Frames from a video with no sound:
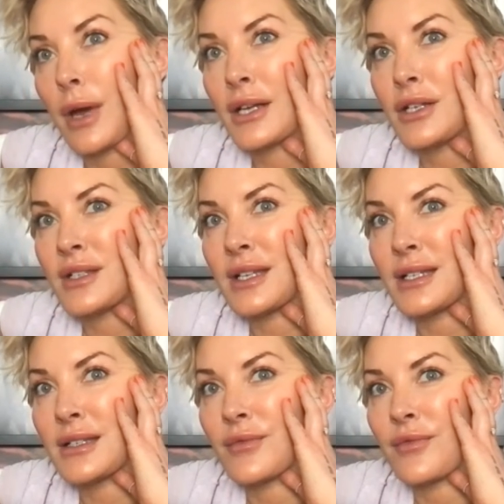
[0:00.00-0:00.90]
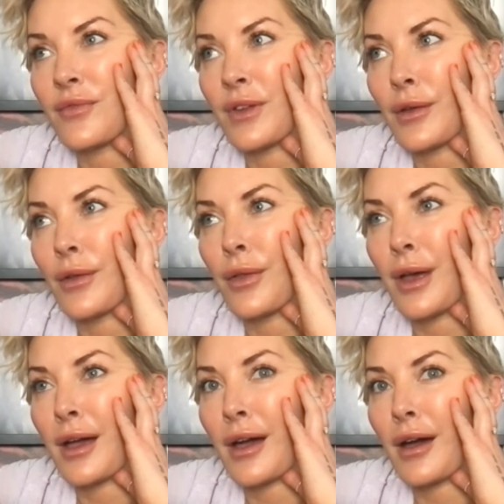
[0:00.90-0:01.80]
just need to feel
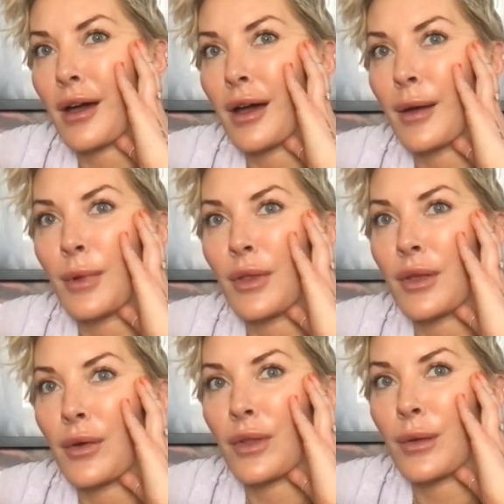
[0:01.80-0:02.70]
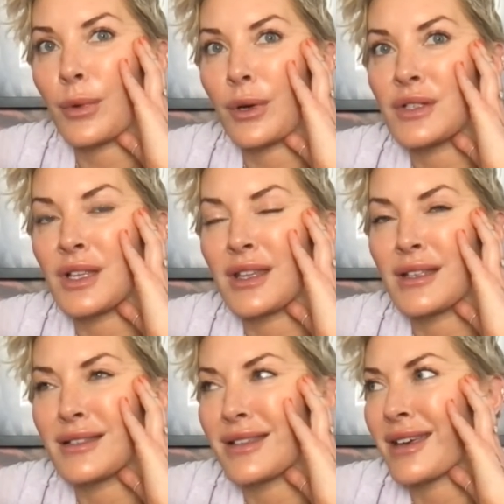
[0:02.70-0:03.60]
like I'm not the only person
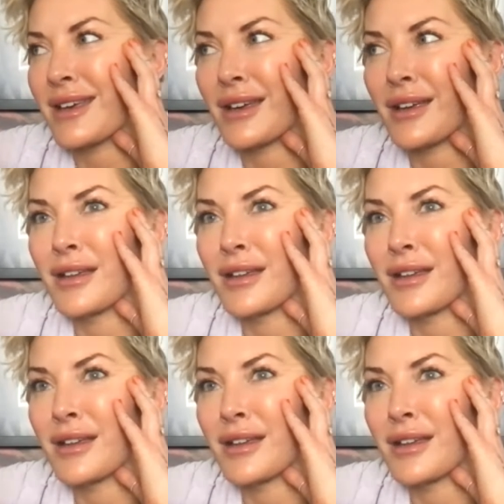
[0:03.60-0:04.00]
that's like,